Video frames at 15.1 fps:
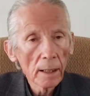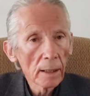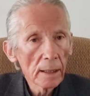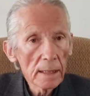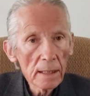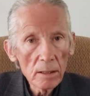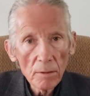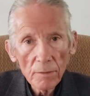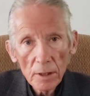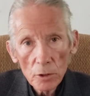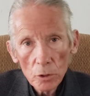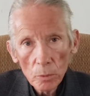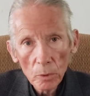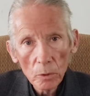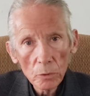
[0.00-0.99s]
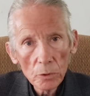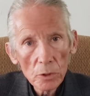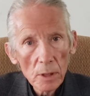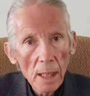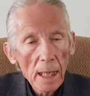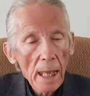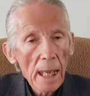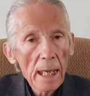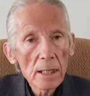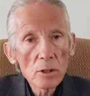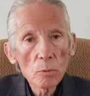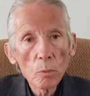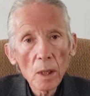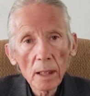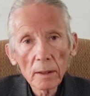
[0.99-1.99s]
Individuals as
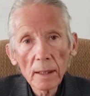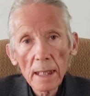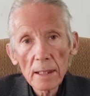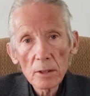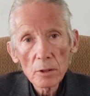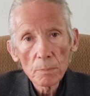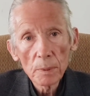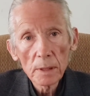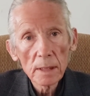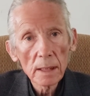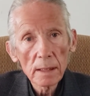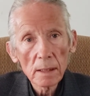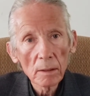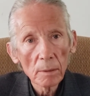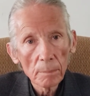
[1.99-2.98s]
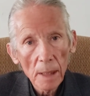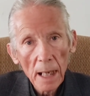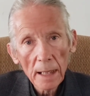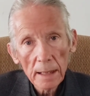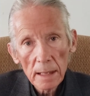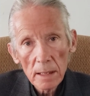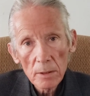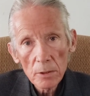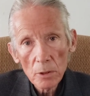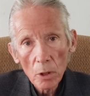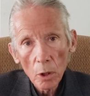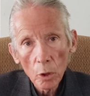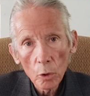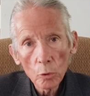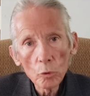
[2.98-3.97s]
well as particular bodies
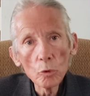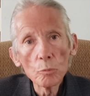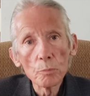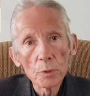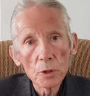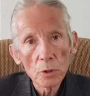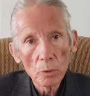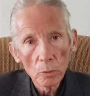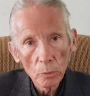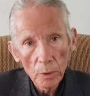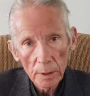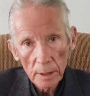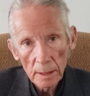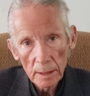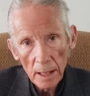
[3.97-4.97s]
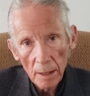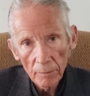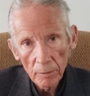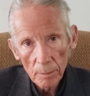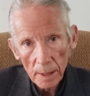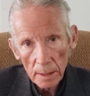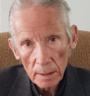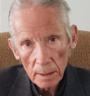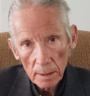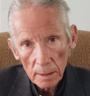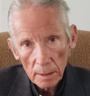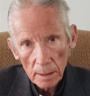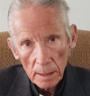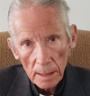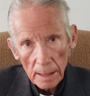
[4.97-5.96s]
or groups within government.
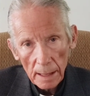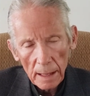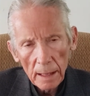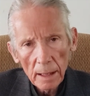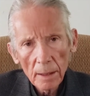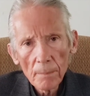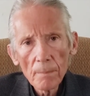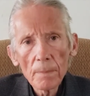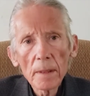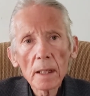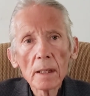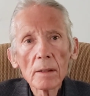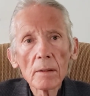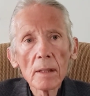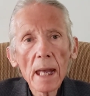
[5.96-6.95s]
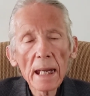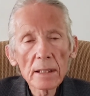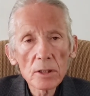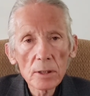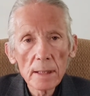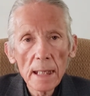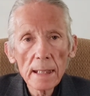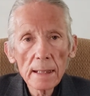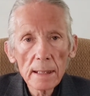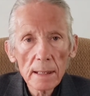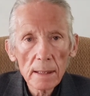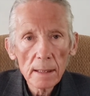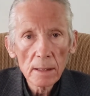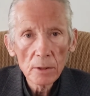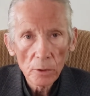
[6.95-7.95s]
At stake
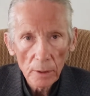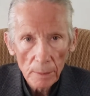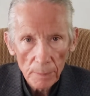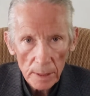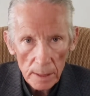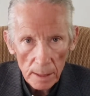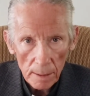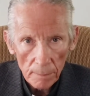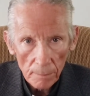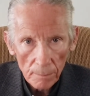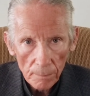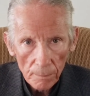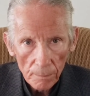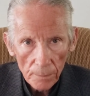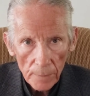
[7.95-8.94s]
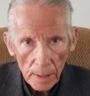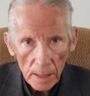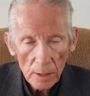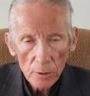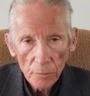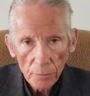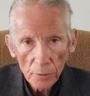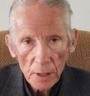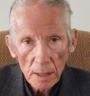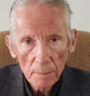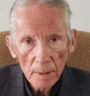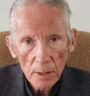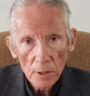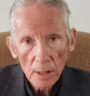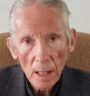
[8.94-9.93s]
is liberty, is
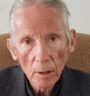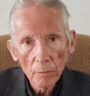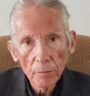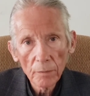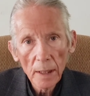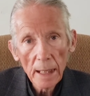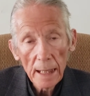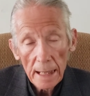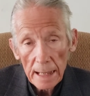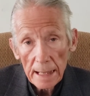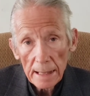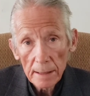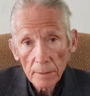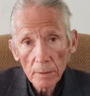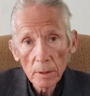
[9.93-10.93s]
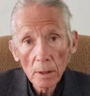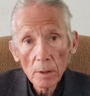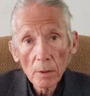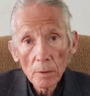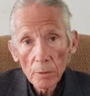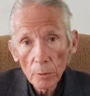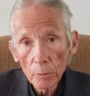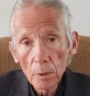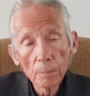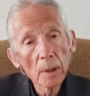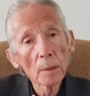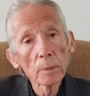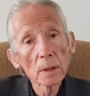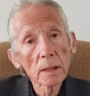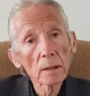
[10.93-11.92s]
freedom itself, and the
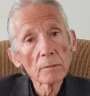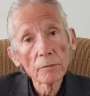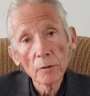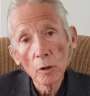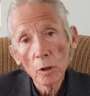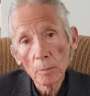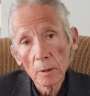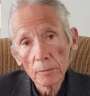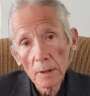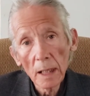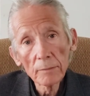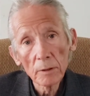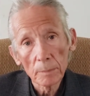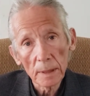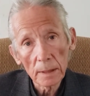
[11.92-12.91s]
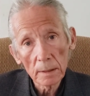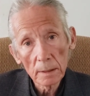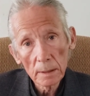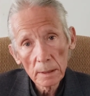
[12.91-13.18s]
republican form of government,